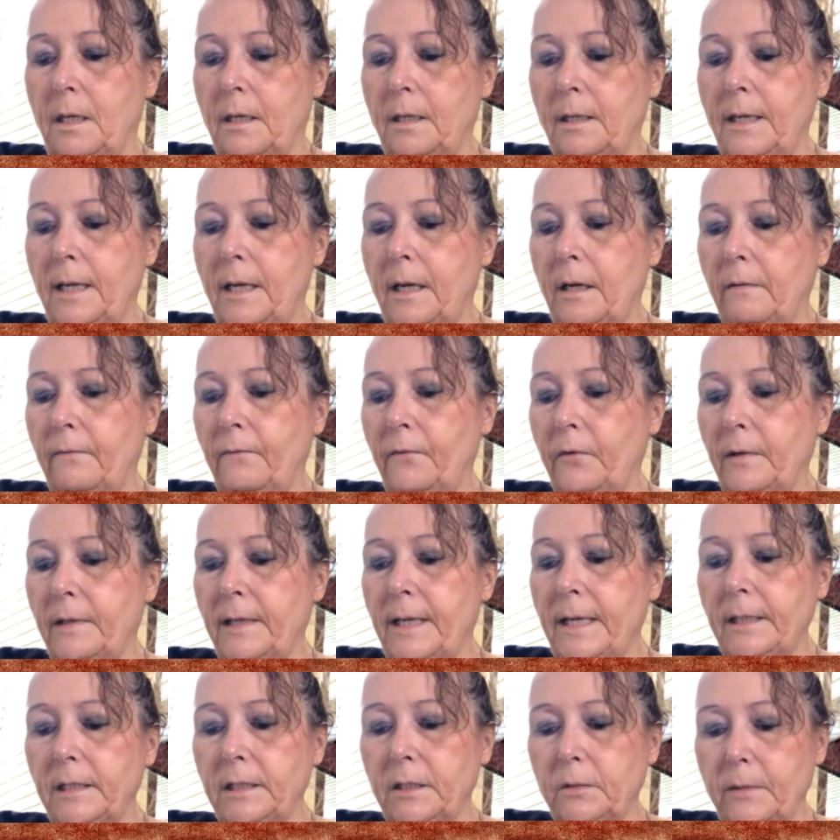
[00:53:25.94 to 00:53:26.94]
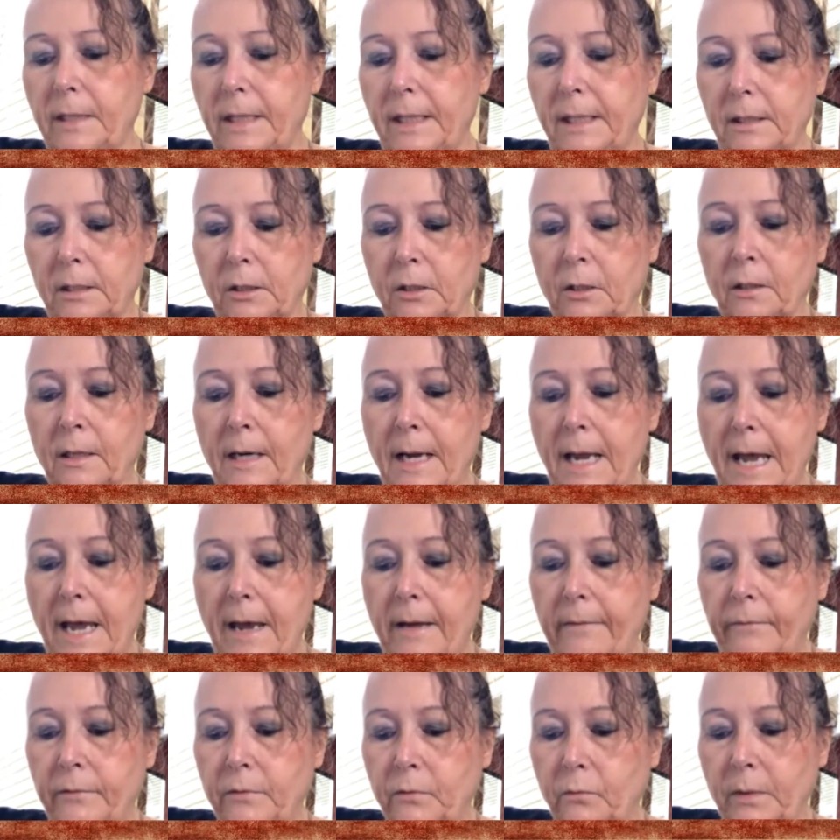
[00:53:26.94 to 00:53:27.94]
Now for next week's
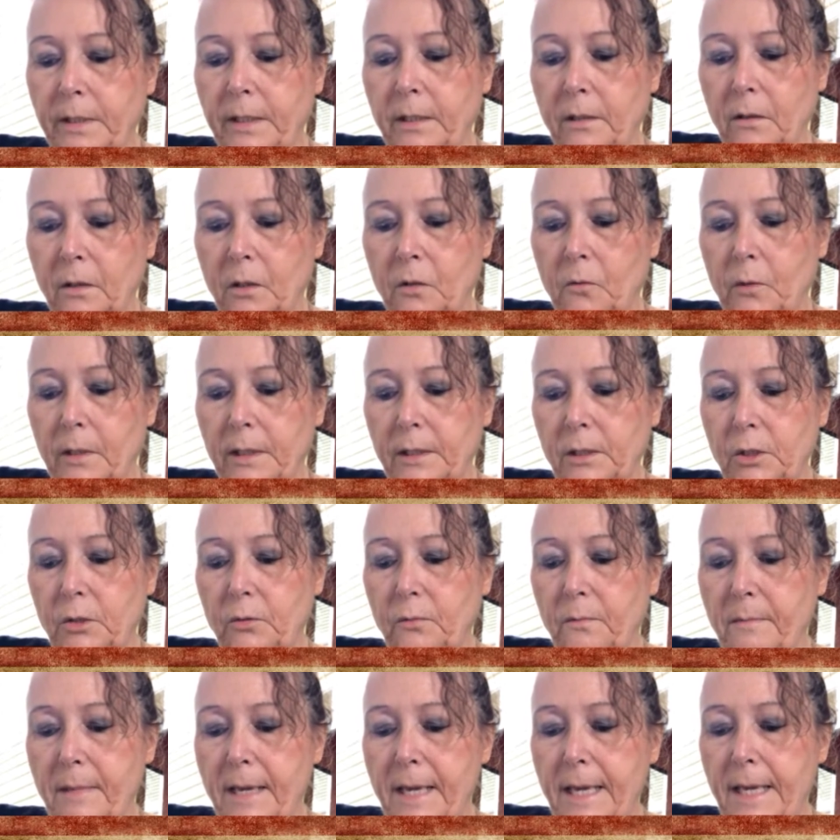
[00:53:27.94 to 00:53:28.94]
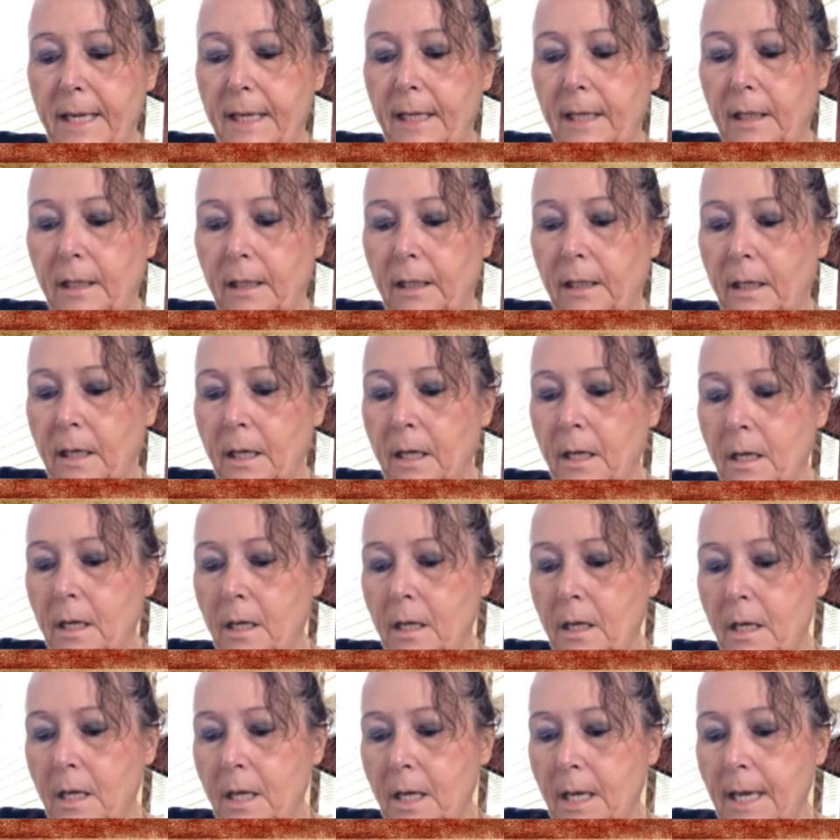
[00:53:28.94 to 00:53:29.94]
craft, we are going to make
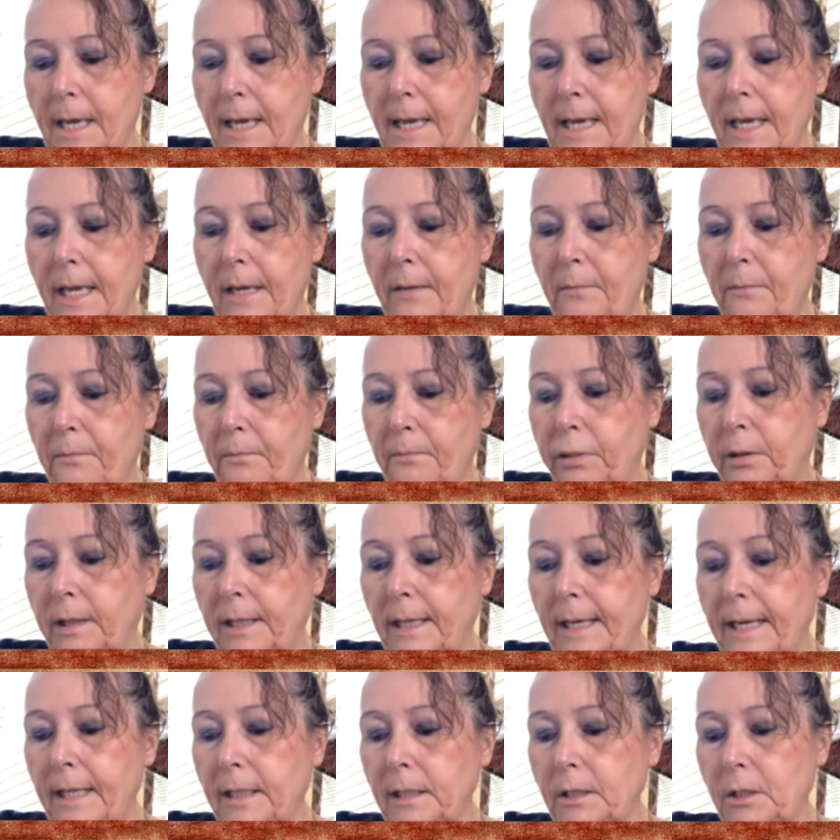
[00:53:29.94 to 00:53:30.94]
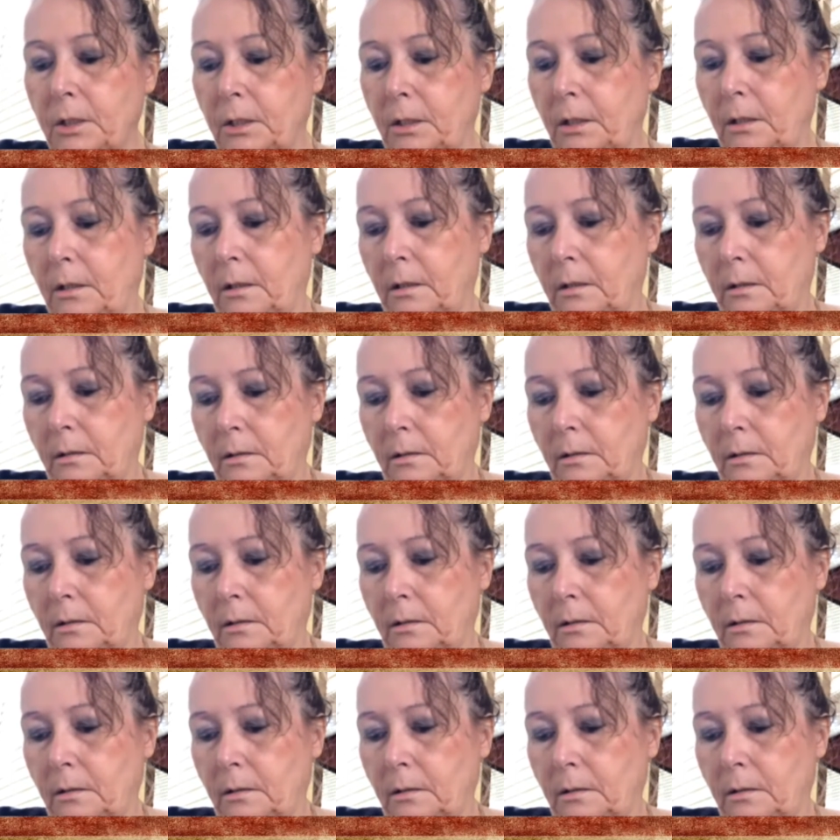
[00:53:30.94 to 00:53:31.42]
a planter.